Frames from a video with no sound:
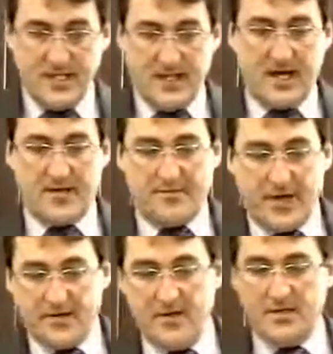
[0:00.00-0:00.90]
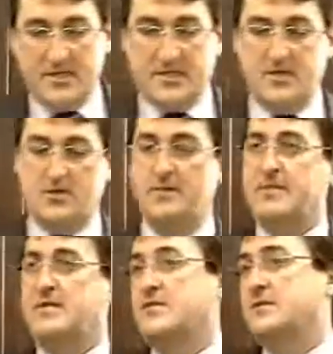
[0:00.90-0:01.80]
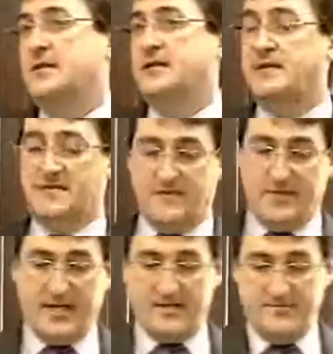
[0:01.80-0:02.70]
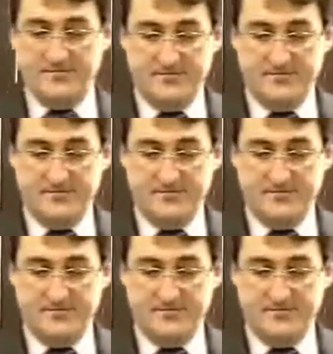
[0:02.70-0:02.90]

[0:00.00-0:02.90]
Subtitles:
Now, the prognosis and treatment goes like this for Michael.